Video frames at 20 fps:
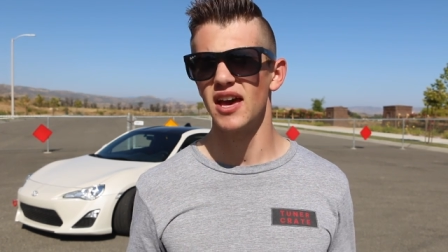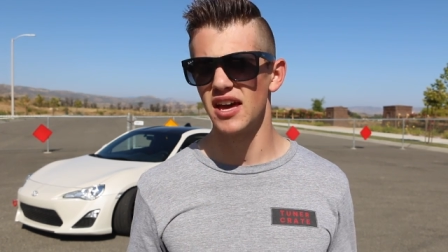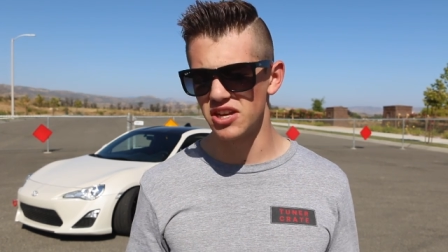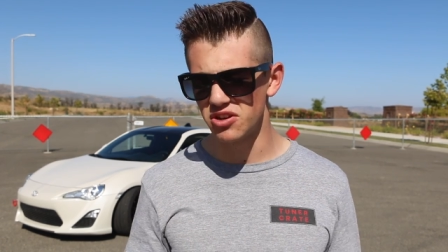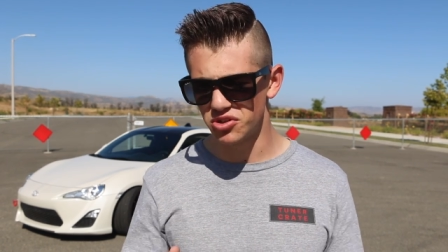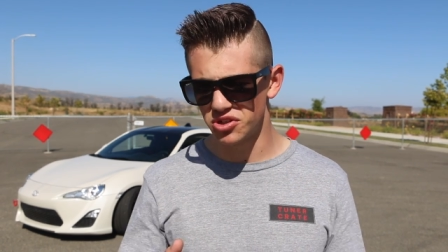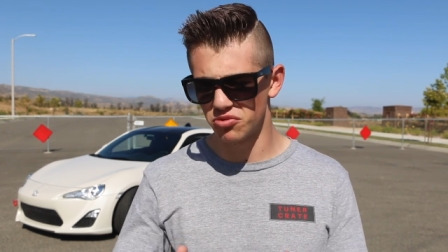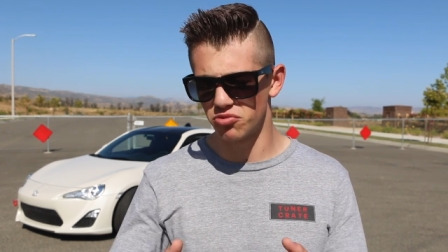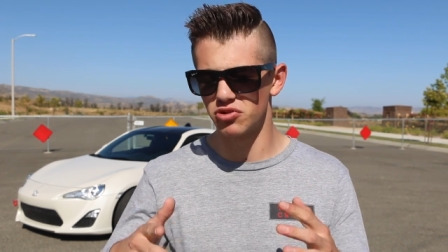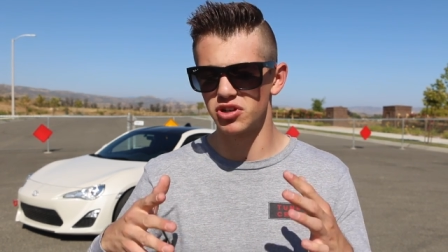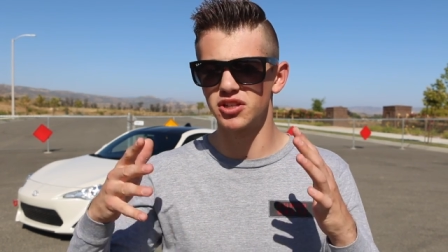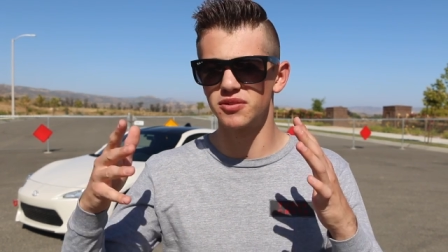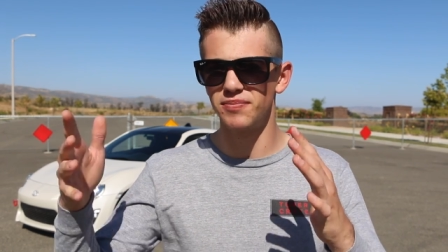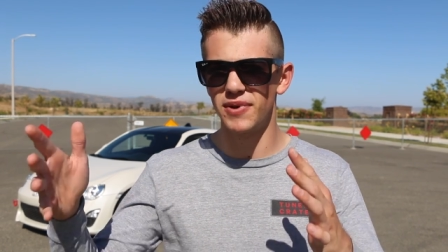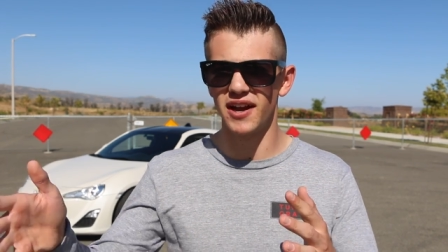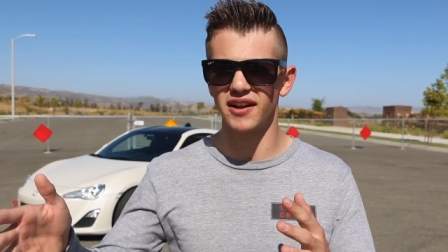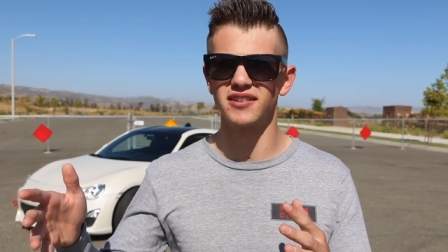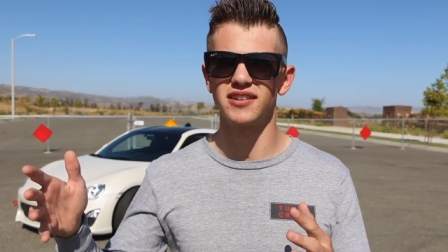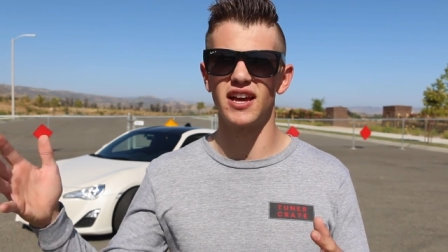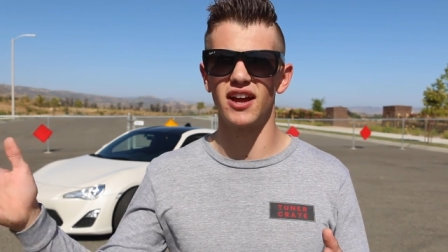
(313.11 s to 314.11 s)
and you should
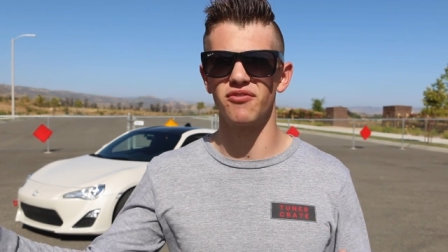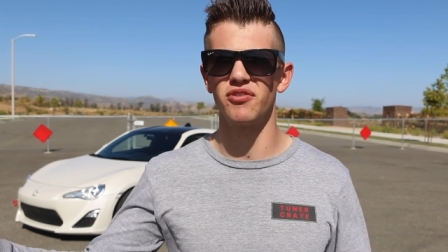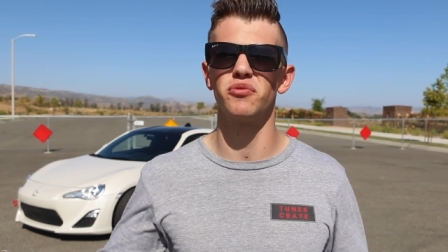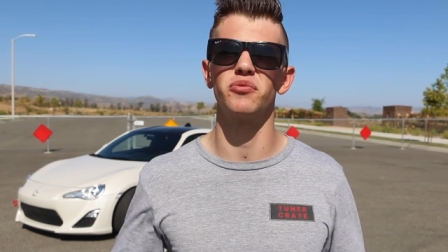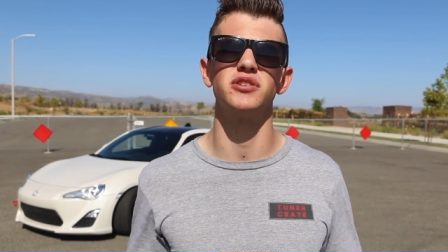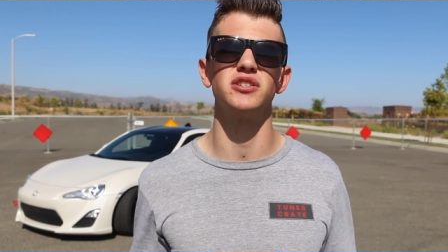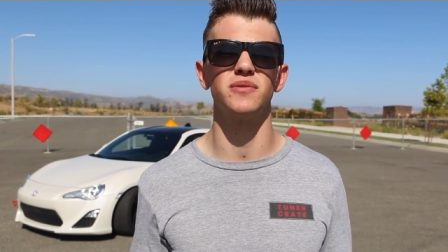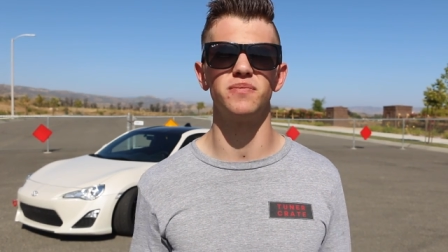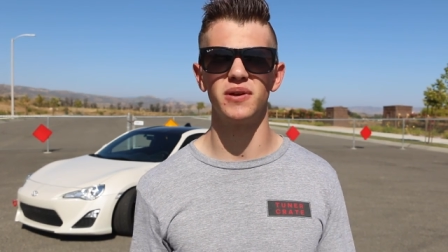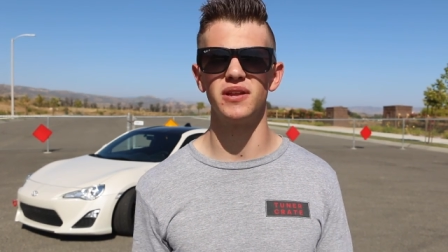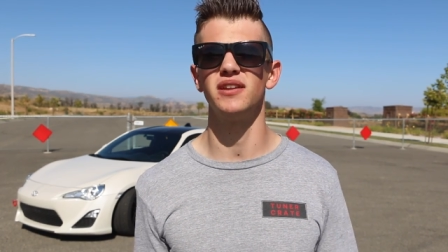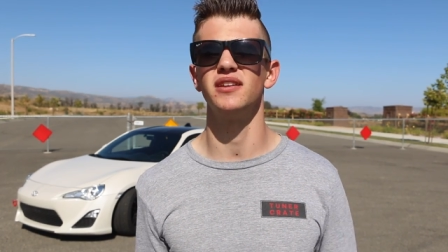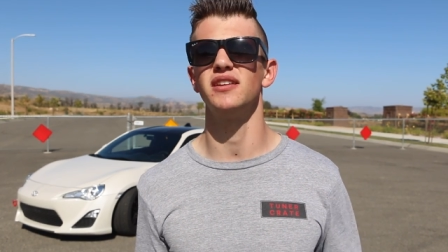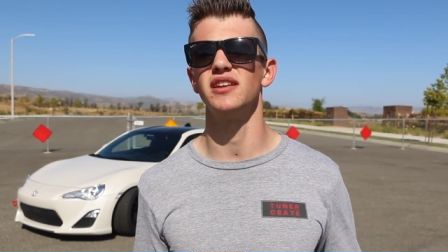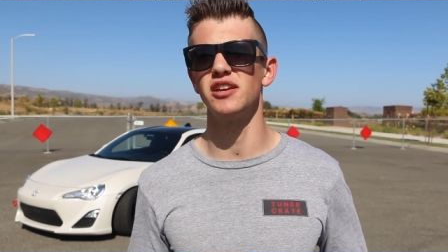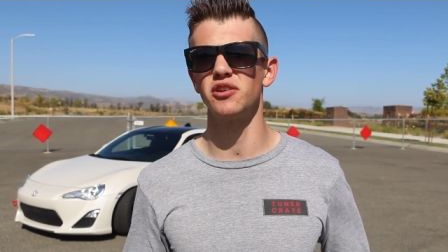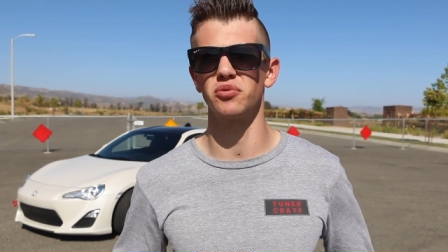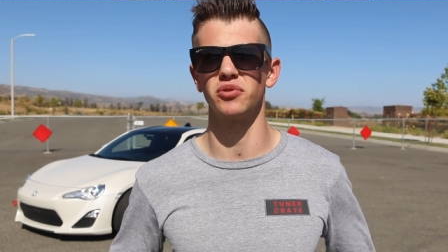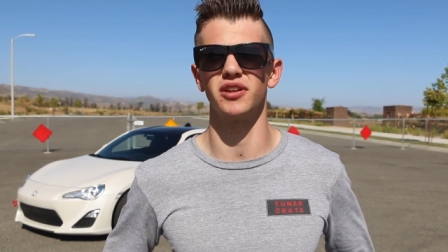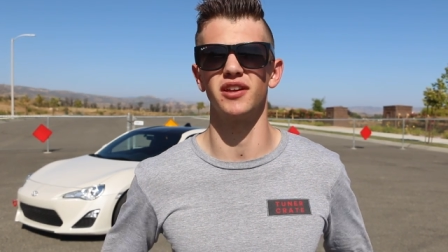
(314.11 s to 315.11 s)
respect everyone's opinion
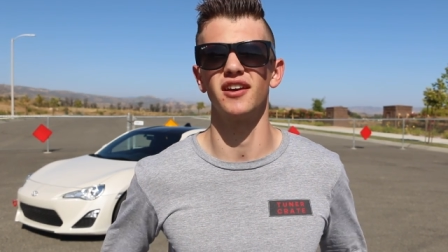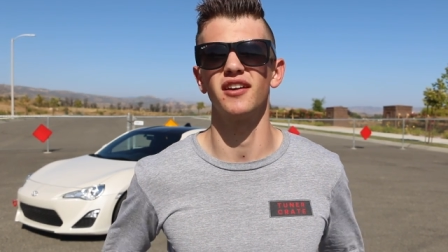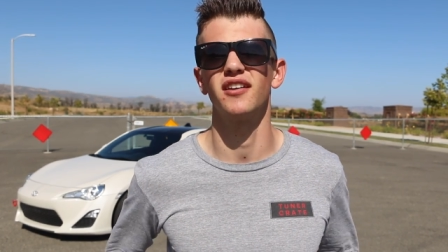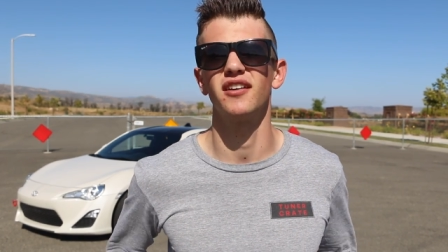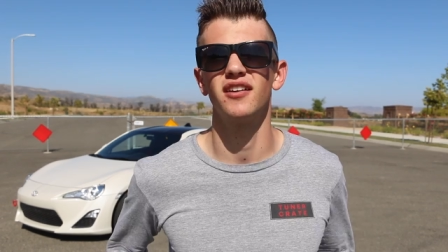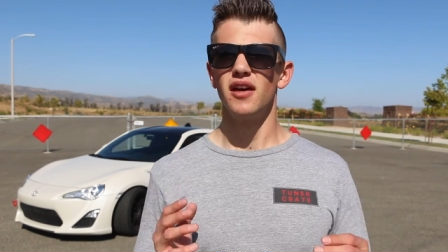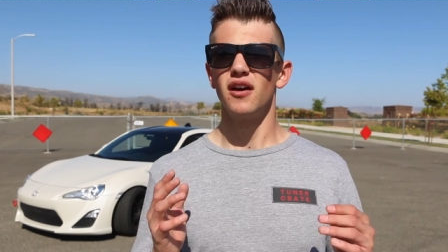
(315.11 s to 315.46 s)
equally.